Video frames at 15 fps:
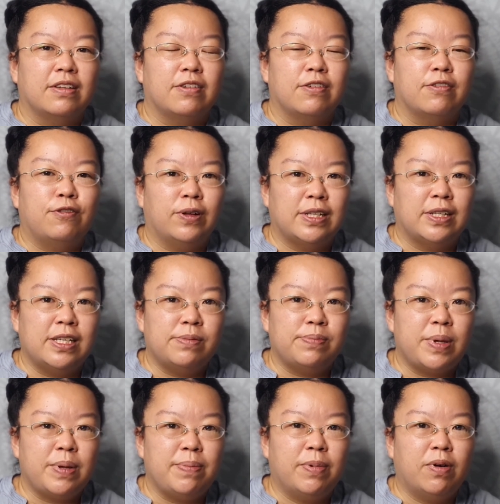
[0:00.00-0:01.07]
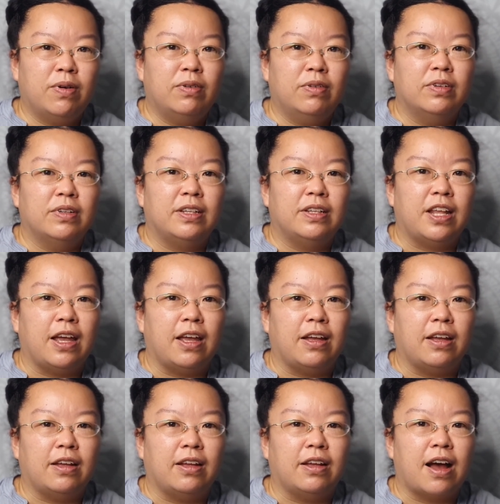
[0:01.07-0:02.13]
For these people,
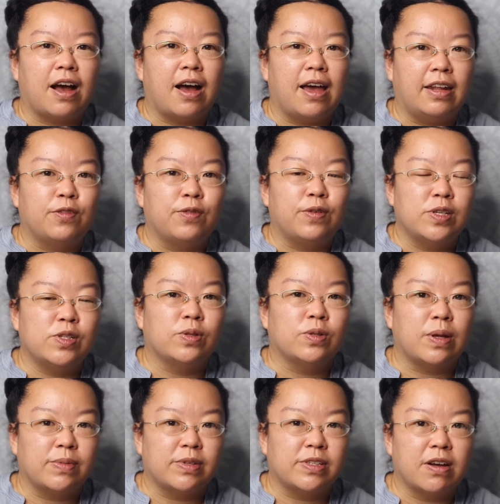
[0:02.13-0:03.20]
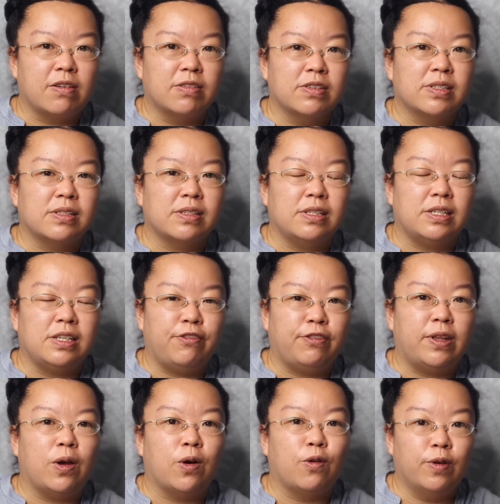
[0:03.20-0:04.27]
they are at a risk to themselves if
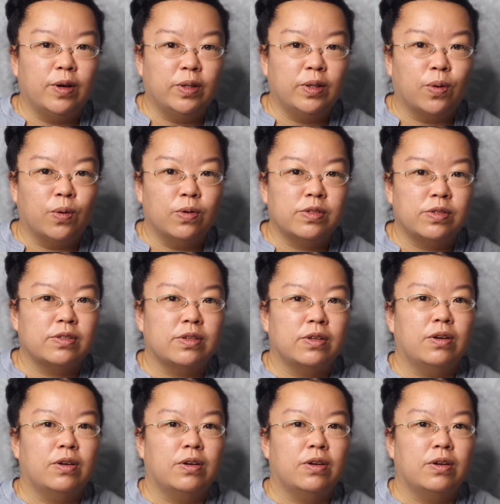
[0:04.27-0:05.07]
they overdose